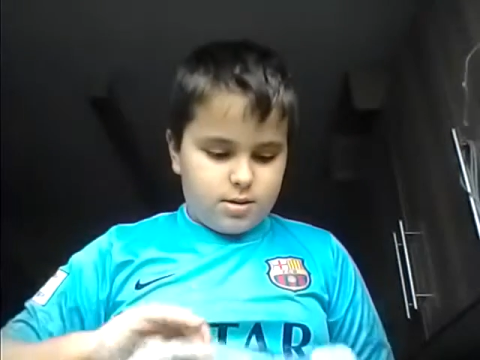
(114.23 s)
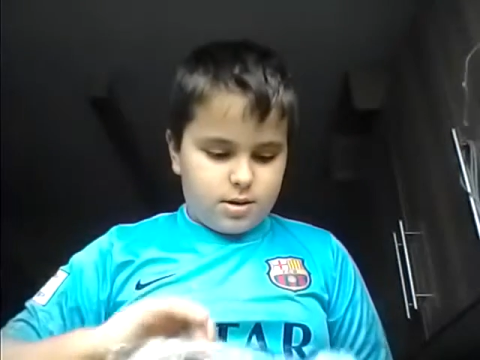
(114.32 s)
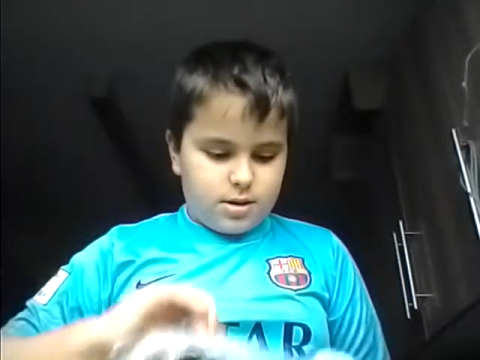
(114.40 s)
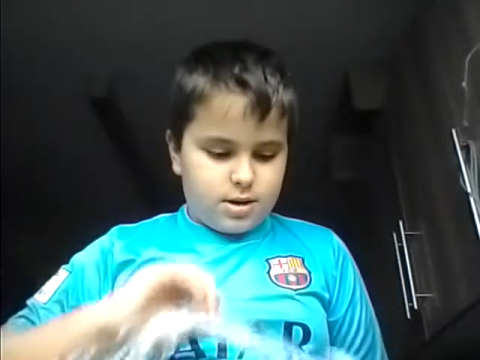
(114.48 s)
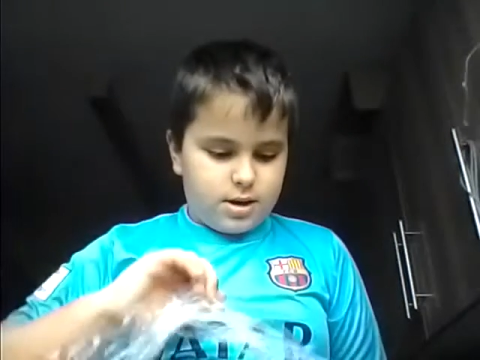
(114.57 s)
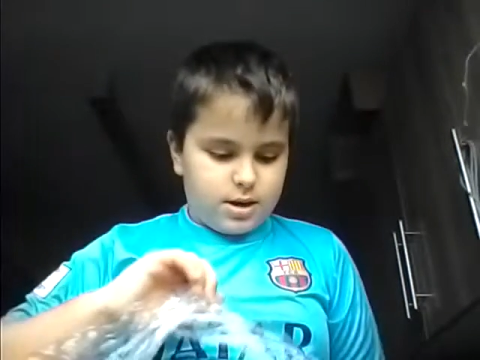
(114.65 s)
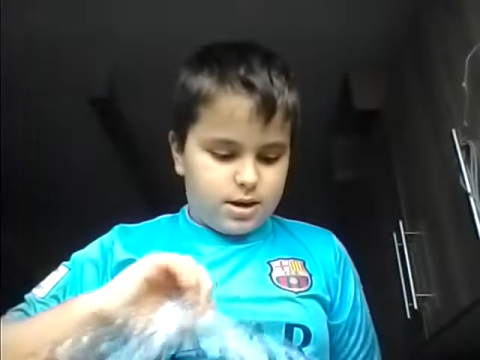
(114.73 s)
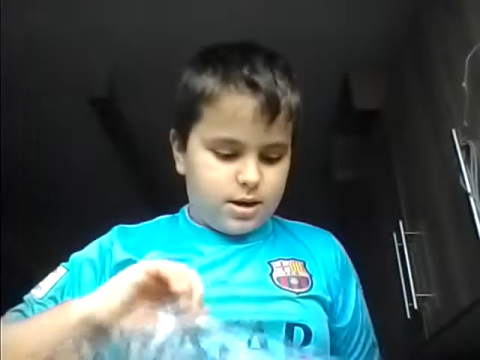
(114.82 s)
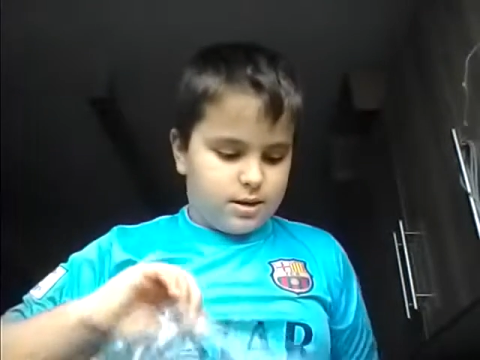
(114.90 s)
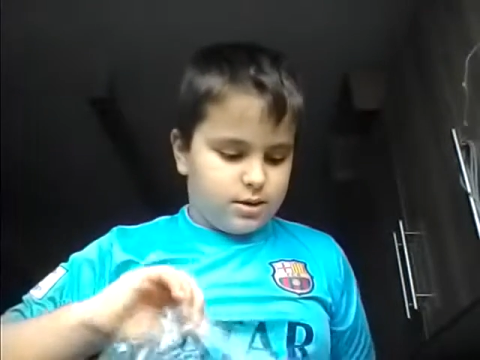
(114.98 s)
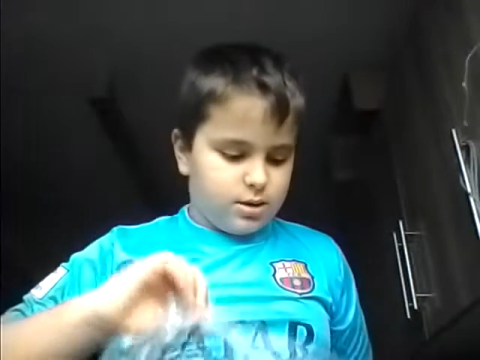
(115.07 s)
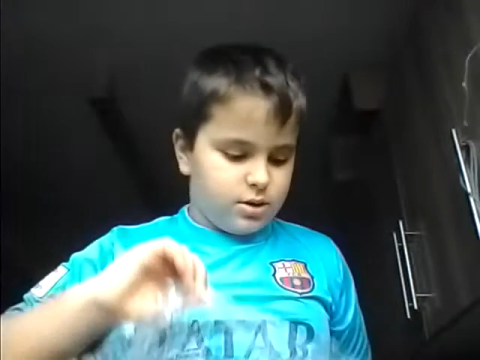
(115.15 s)
okay,
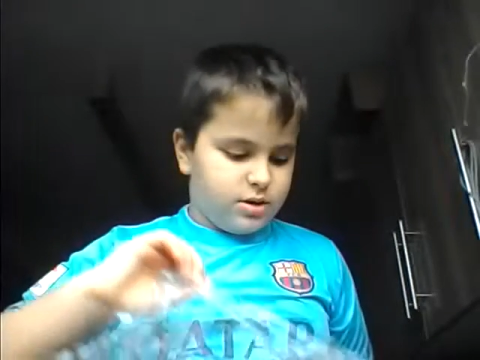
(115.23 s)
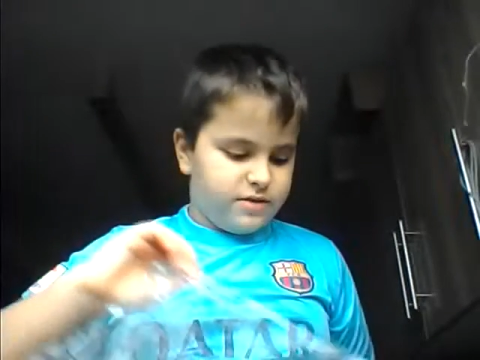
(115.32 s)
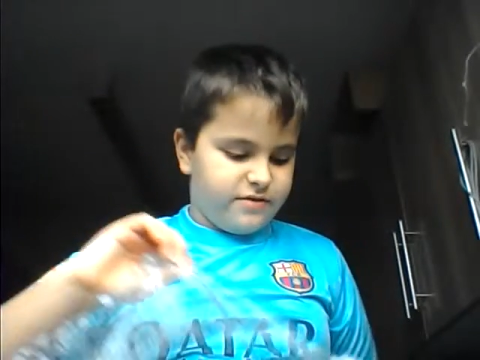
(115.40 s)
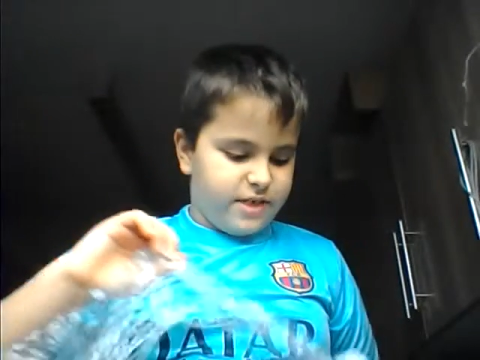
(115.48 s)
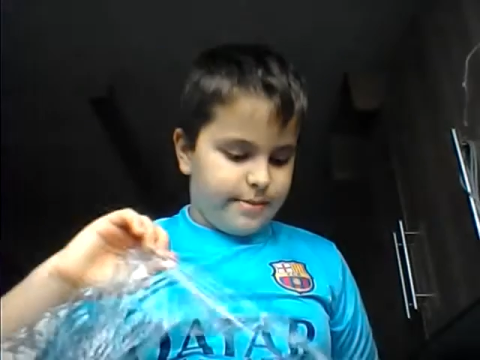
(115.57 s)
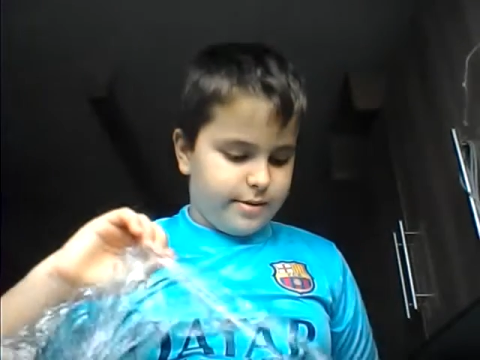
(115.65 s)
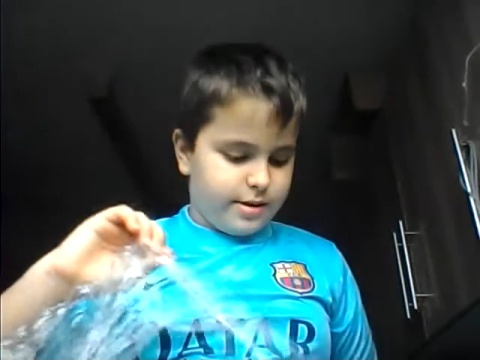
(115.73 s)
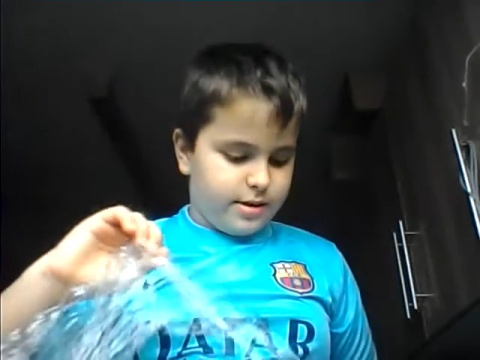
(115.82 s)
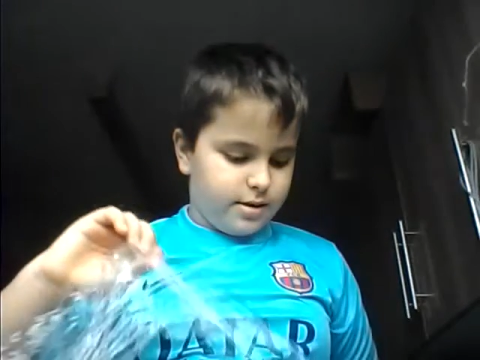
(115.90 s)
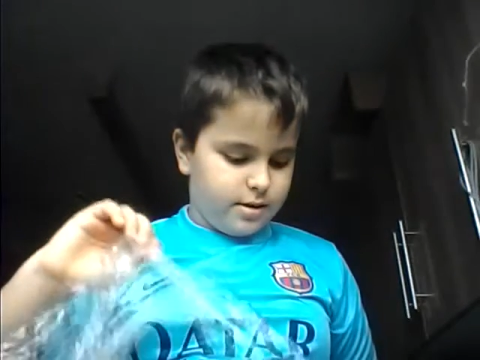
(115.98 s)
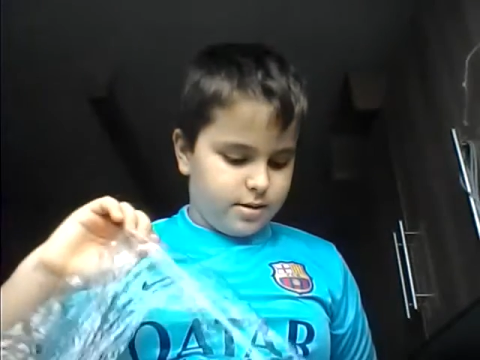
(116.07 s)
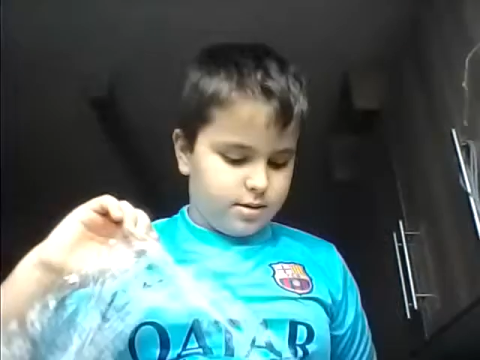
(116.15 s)
it's a little
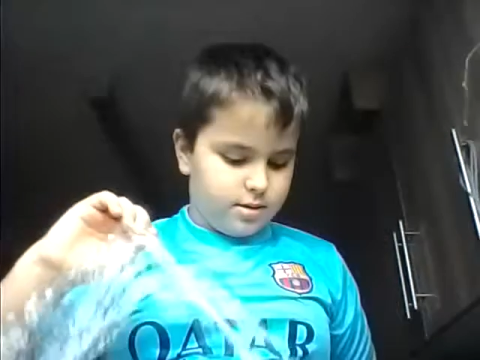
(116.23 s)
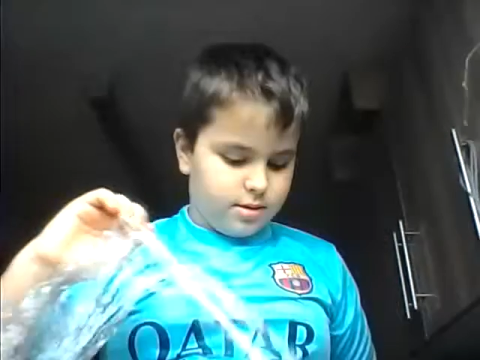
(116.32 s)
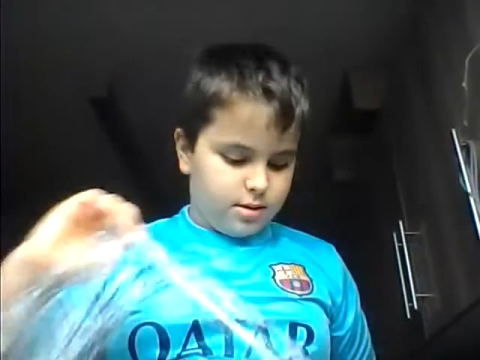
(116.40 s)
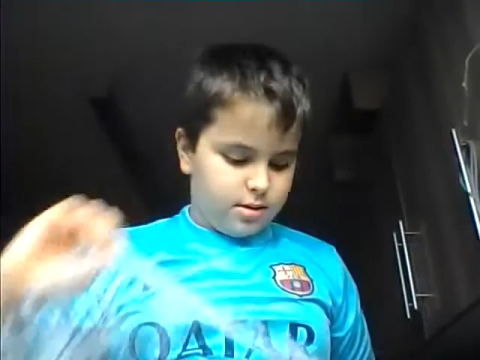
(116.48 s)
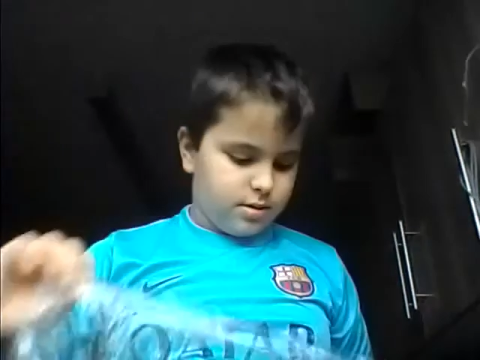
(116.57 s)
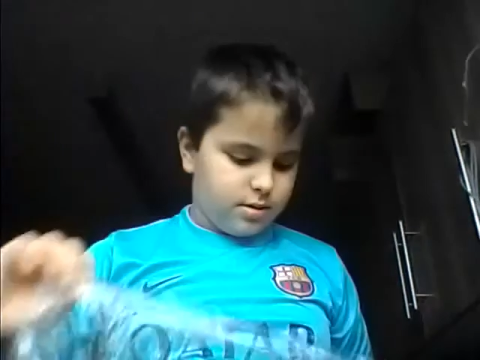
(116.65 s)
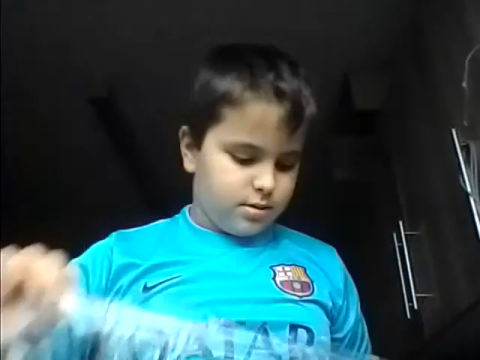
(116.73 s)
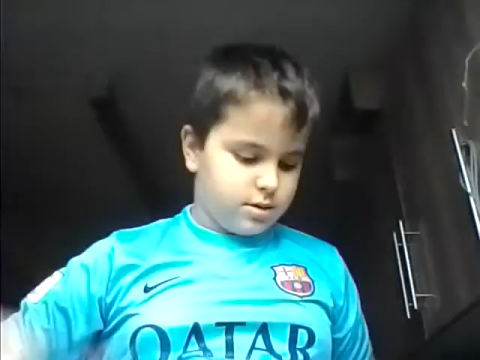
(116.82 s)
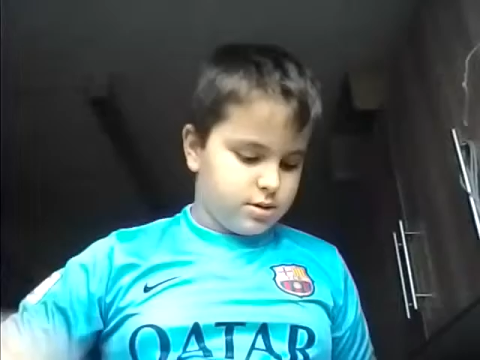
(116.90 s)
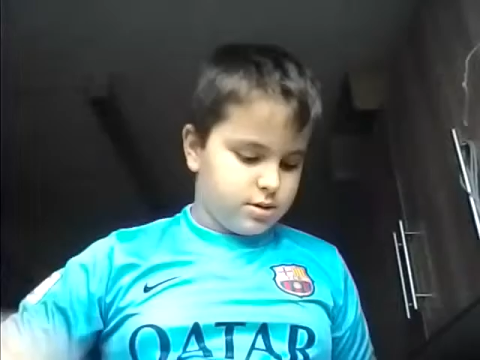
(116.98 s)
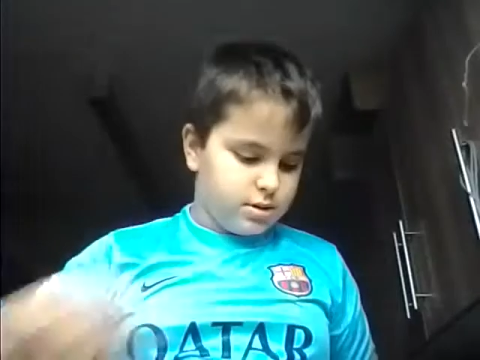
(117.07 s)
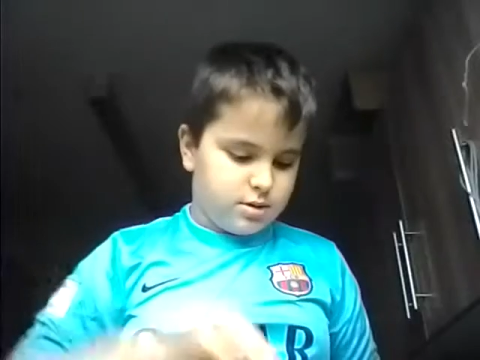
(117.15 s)
wrapping. Let me
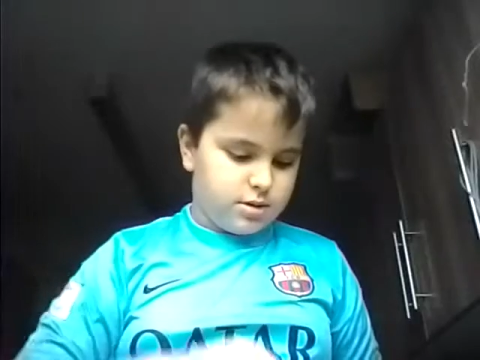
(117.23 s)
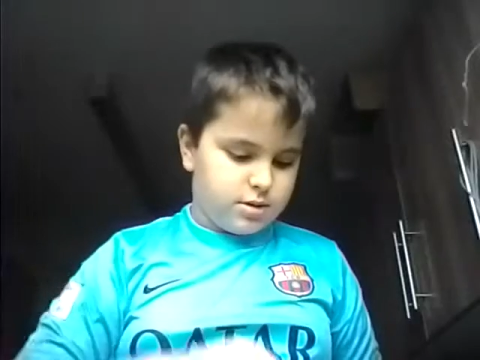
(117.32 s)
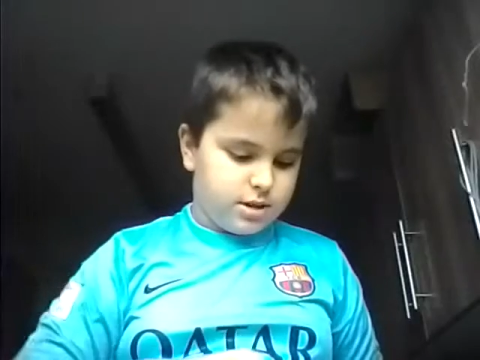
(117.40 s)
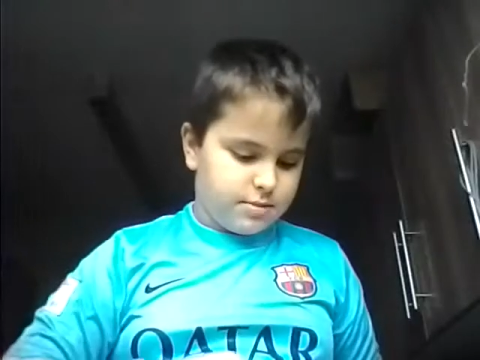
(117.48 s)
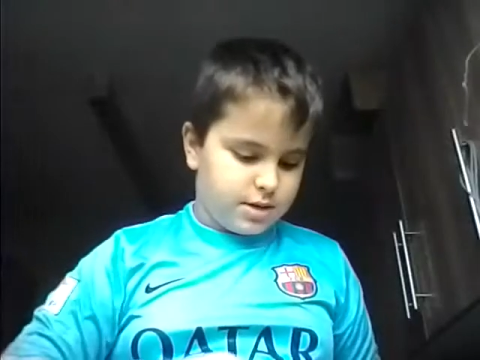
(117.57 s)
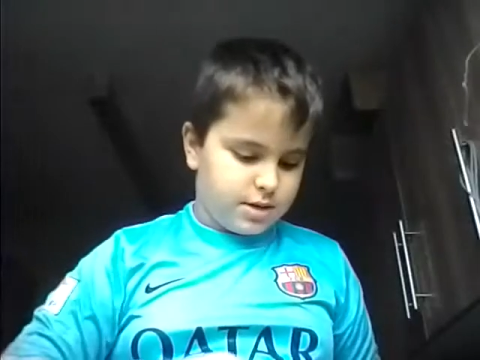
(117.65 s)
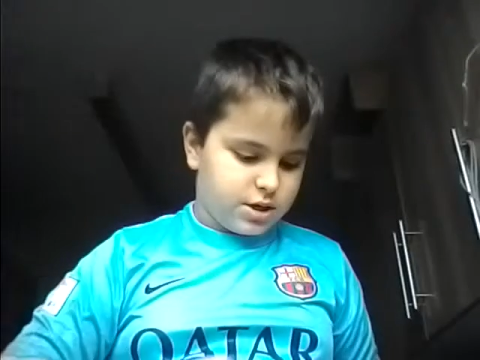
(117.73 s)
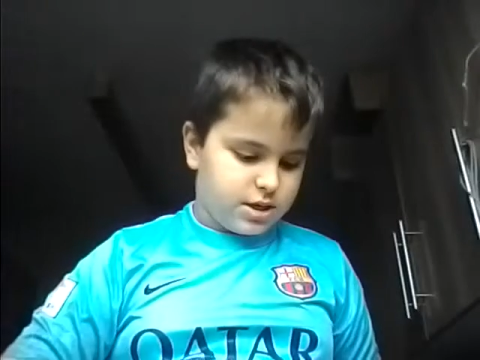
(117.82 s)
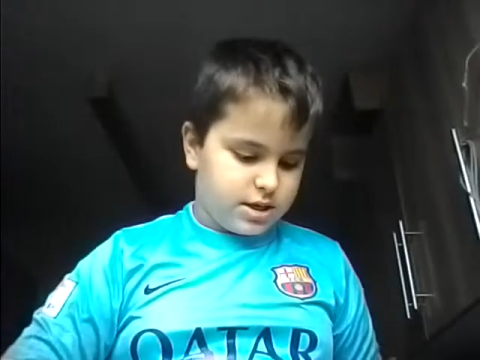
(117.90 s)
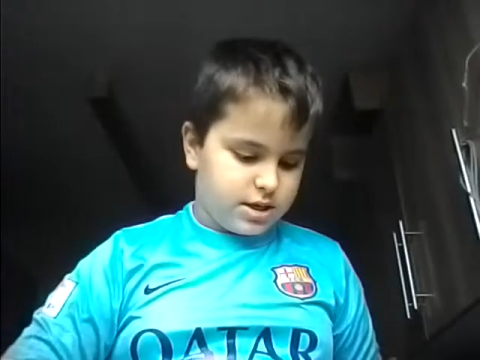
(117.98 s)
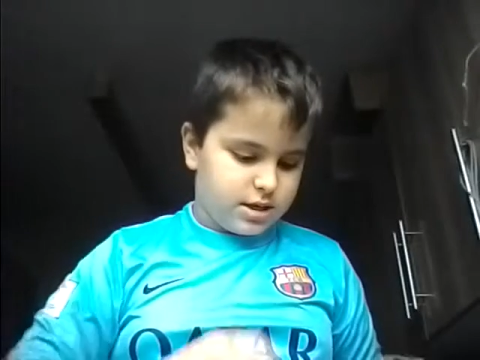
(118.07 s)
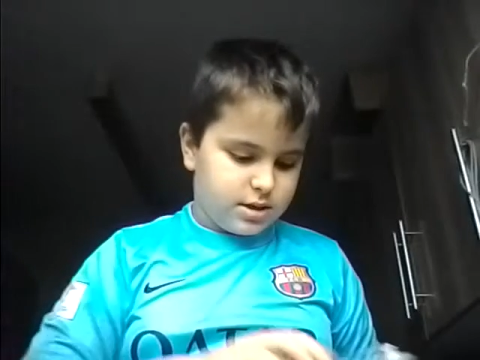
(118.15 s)
see another bunch of that